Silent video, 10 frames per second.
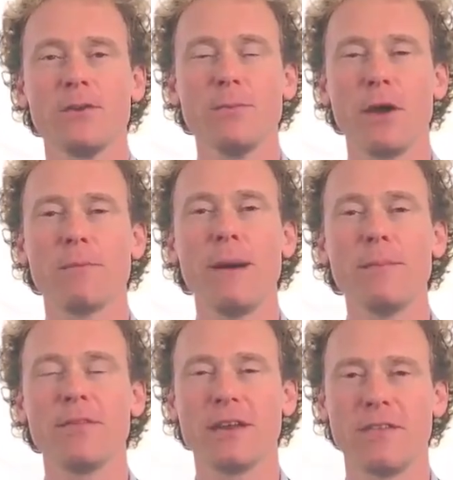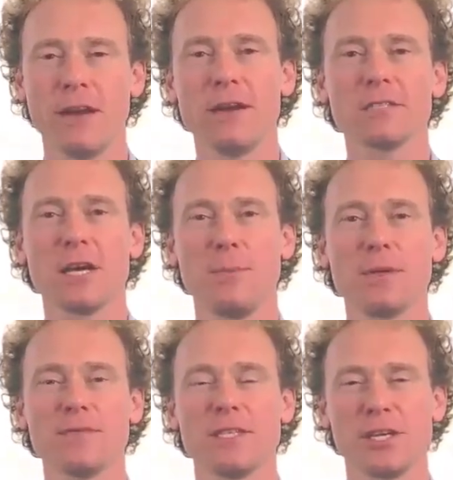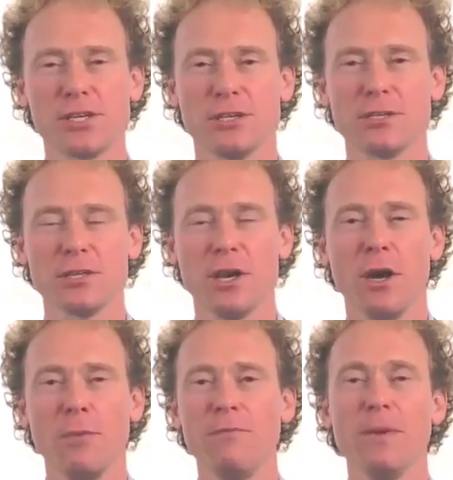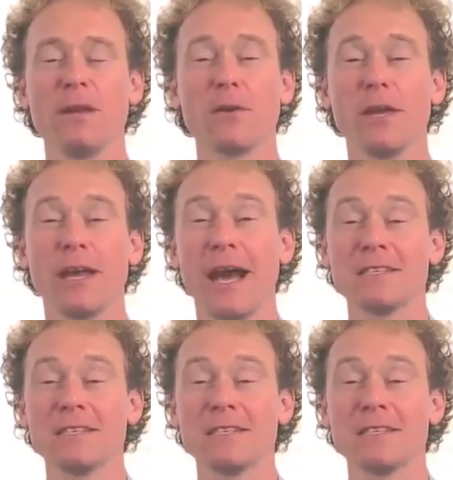You may remember that in the last couple of sessions we've been looking